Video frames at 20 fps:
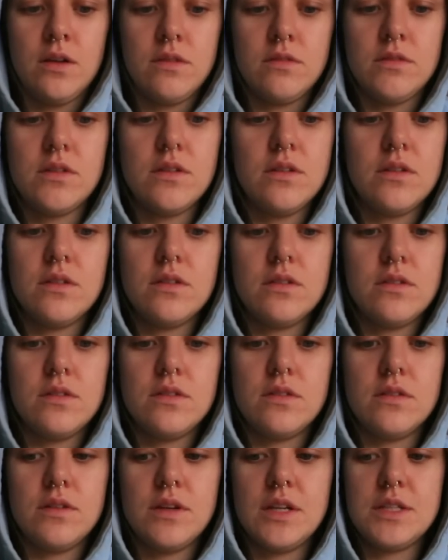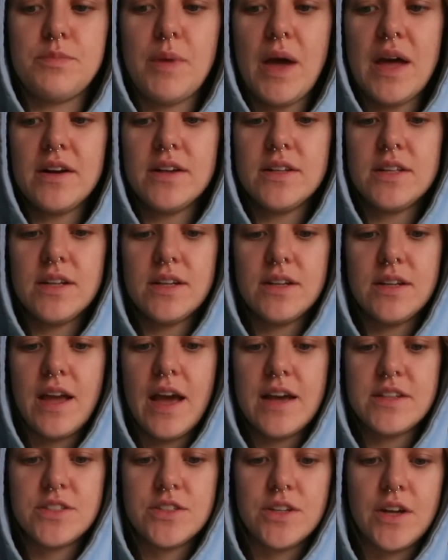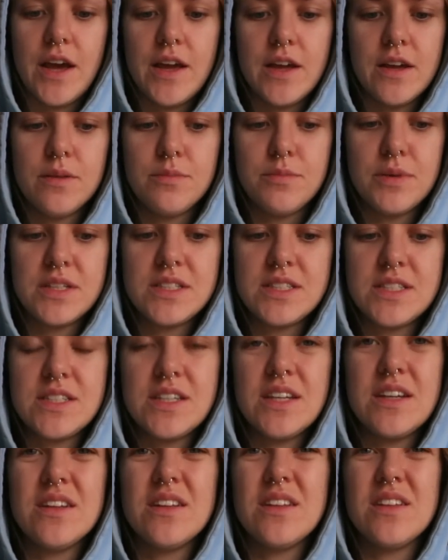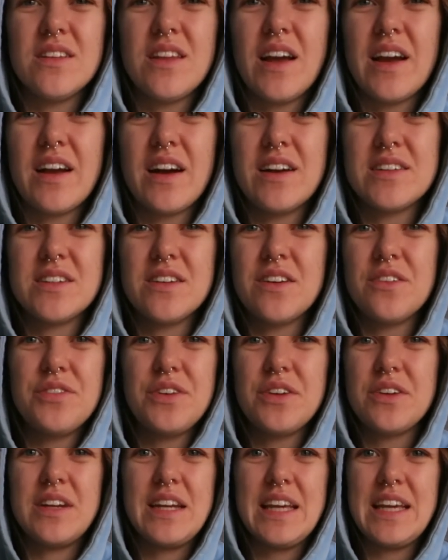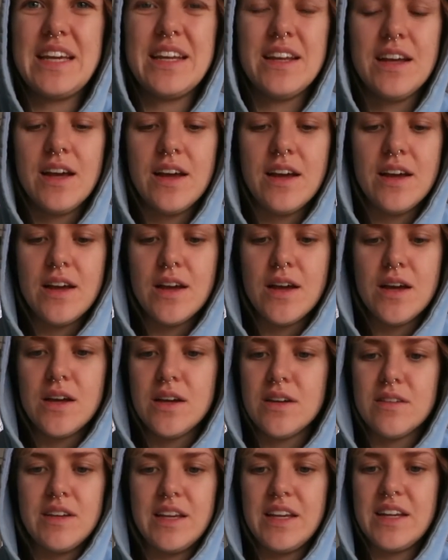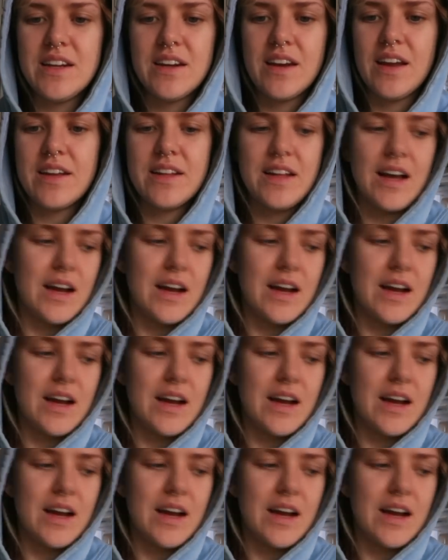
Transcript: Well, it's better than yesterday, but it's still like, I don't know if you can eat it like